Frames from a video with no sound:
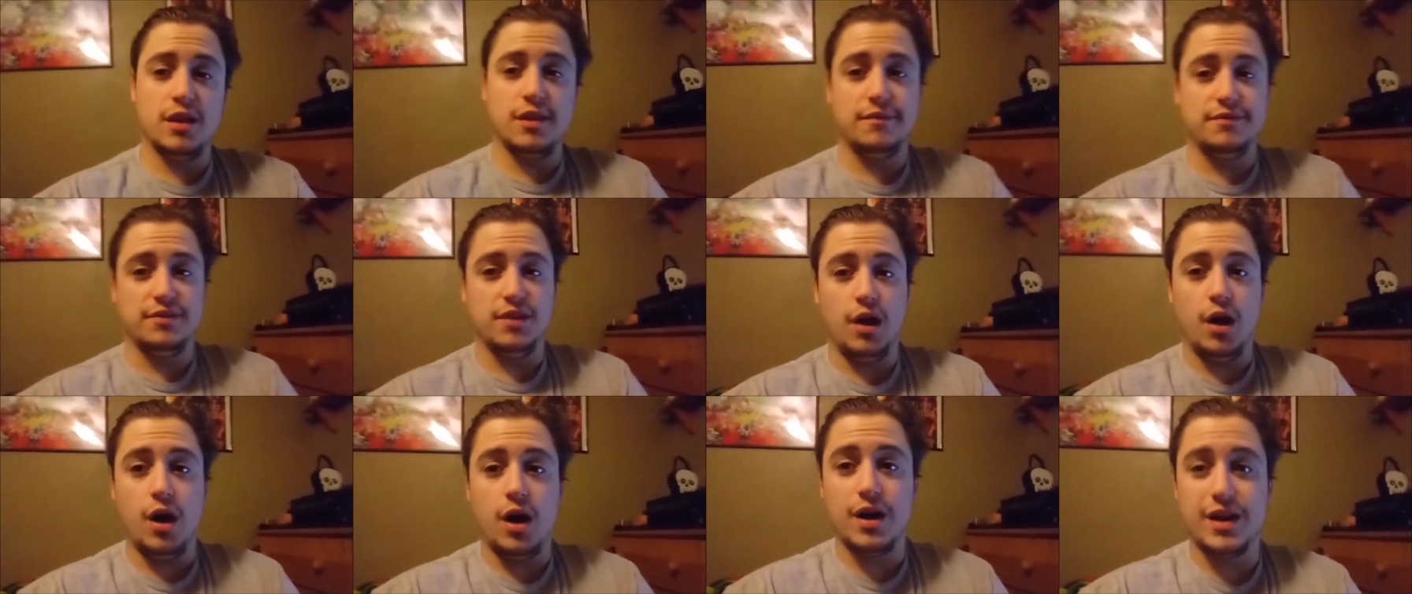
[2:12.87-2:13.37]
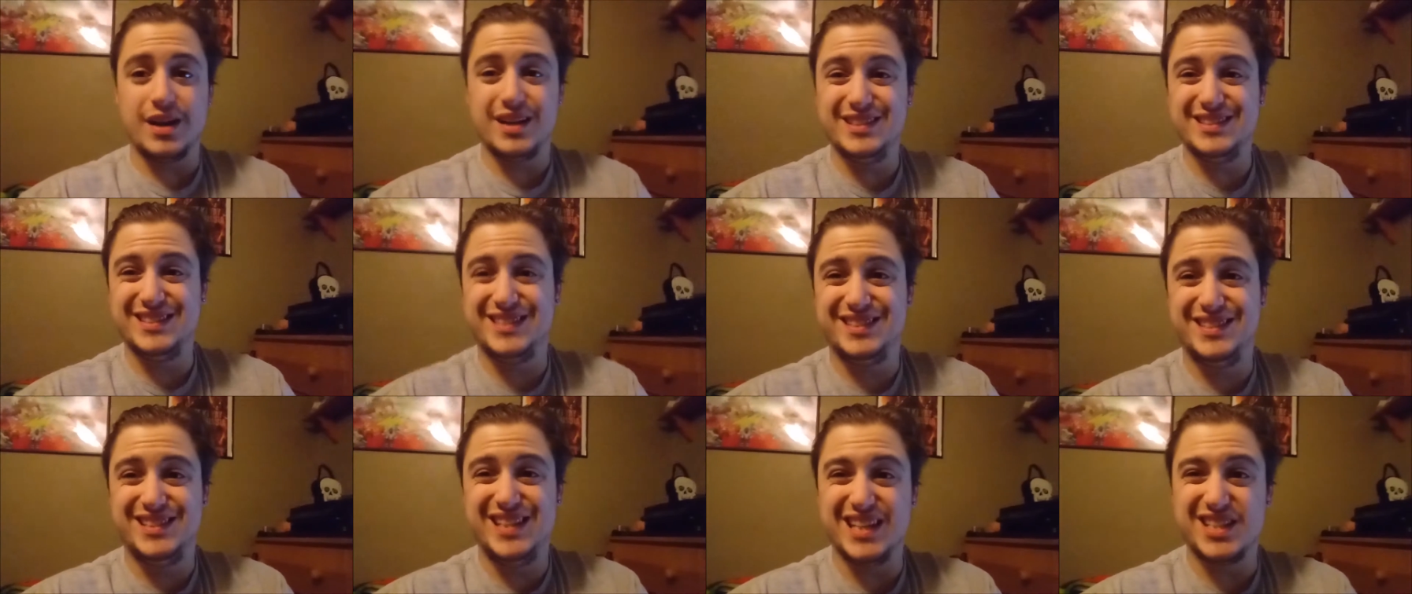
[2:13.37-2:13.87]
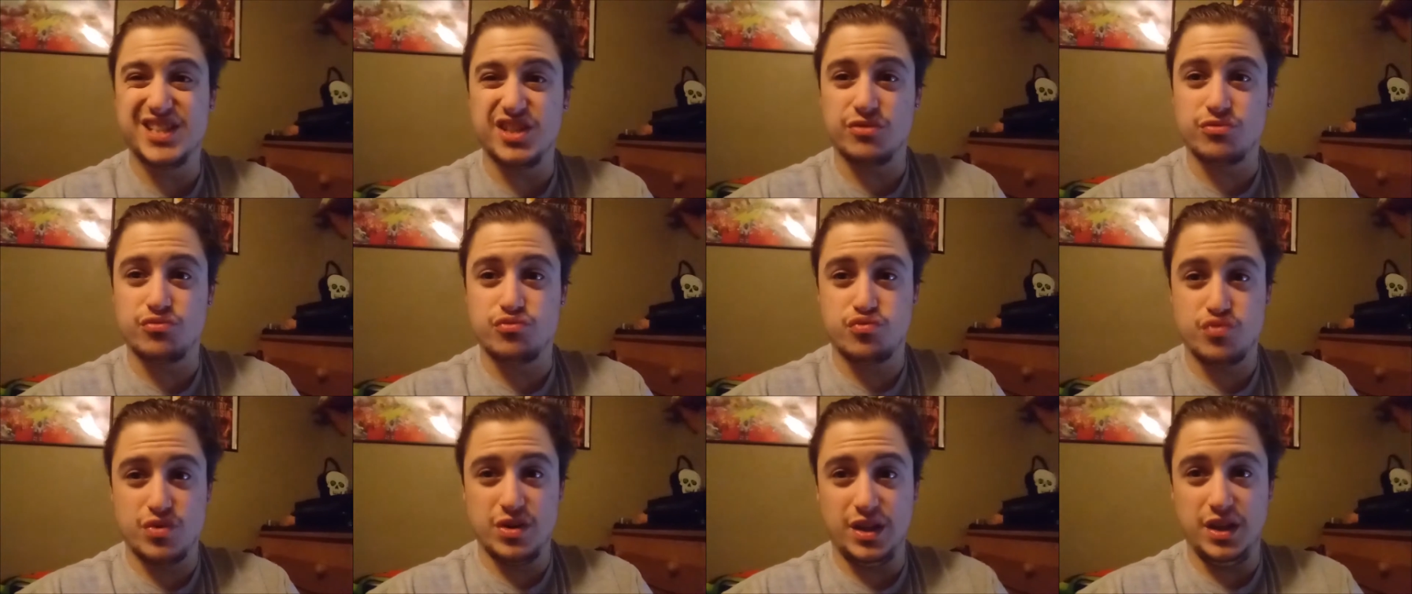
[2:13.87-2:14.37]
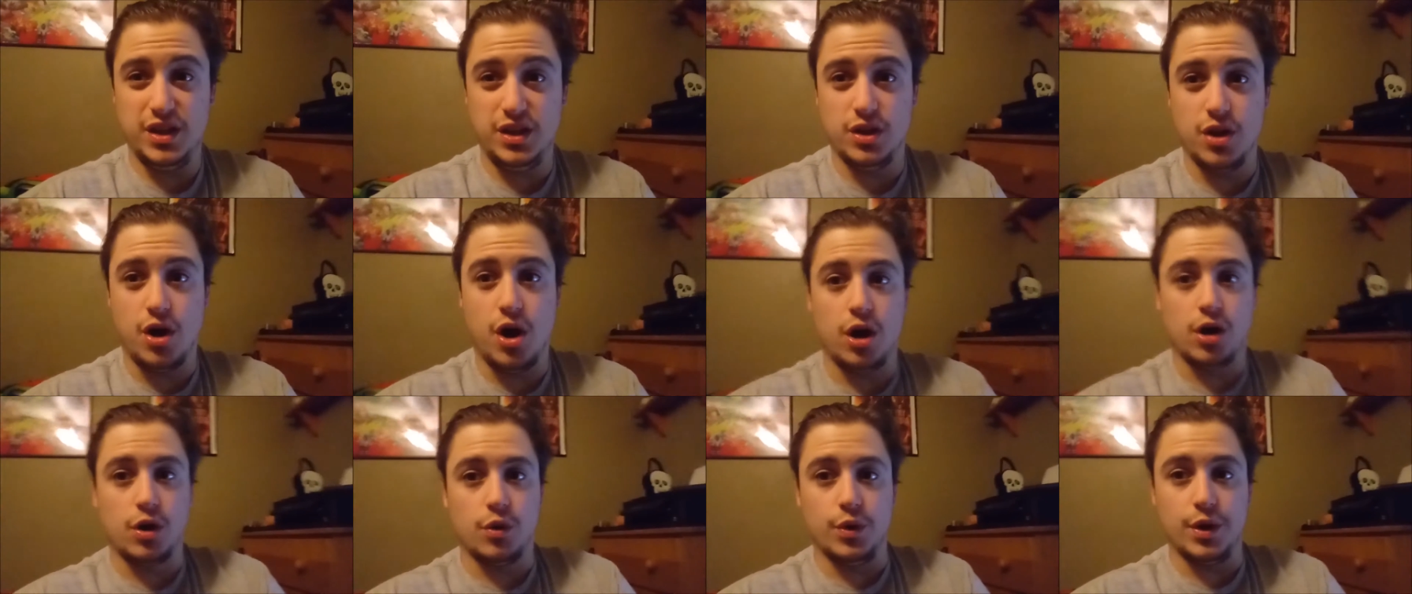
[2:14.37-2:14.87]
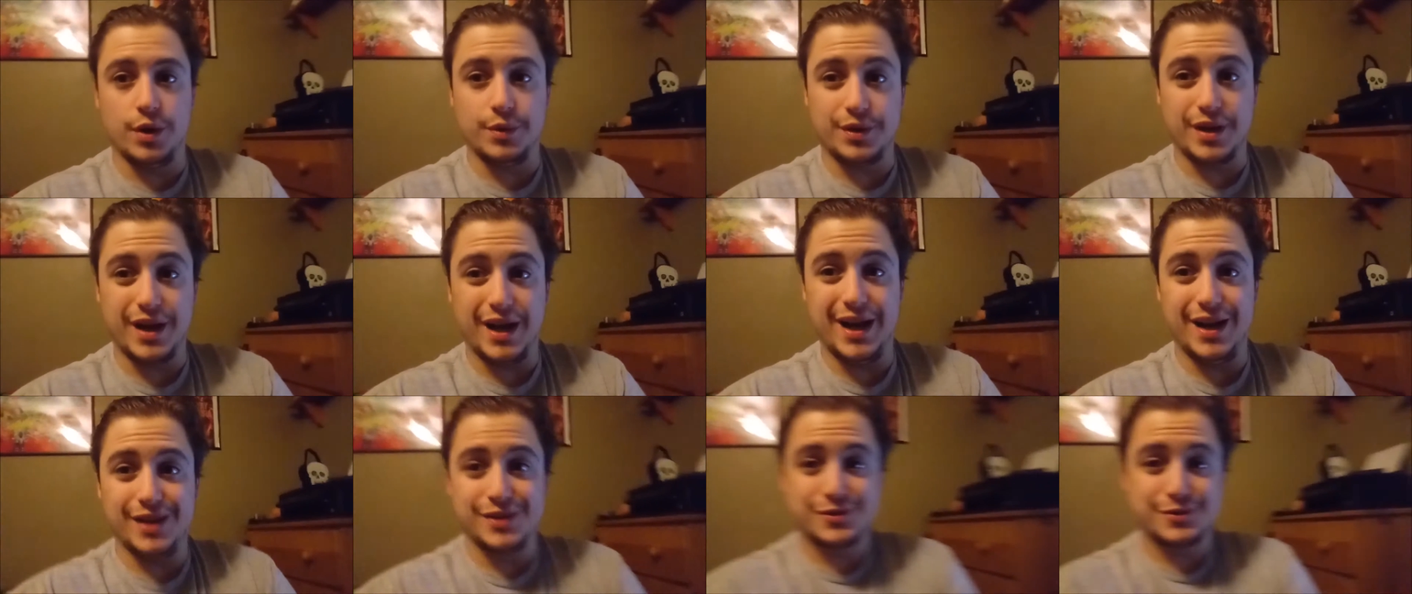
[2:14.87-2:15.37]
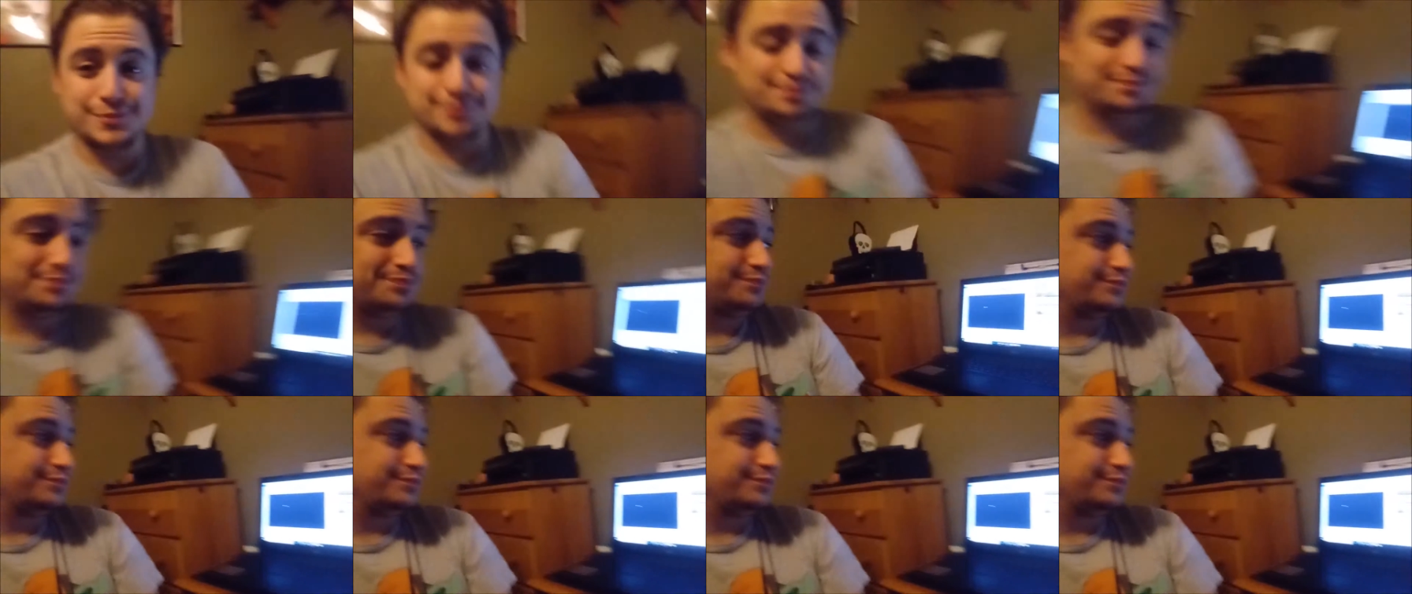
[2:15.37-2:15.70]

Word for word: of the vlog, it's a really long one, guys.